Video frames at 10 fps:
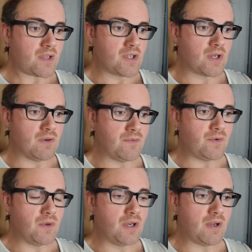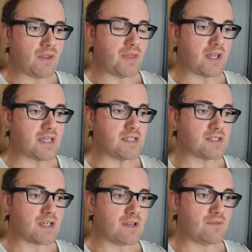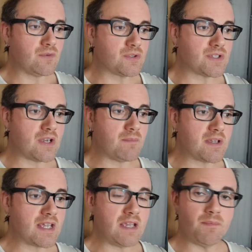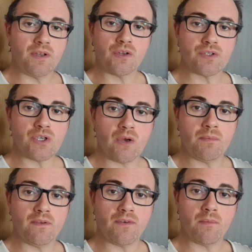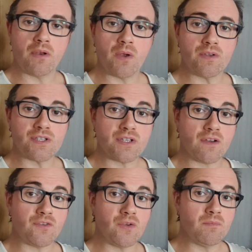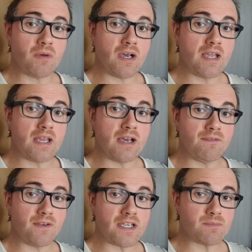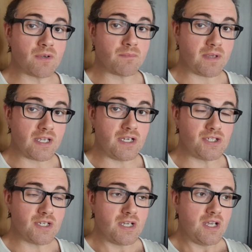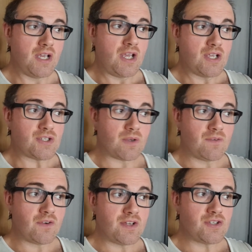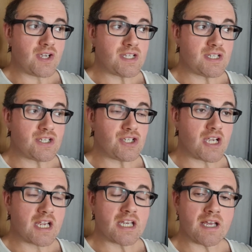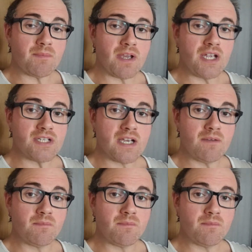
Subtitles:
going through a lot of things. I've also been keeping on top of uploading stuff to my Facebook page. So if you're interested in checking that page out,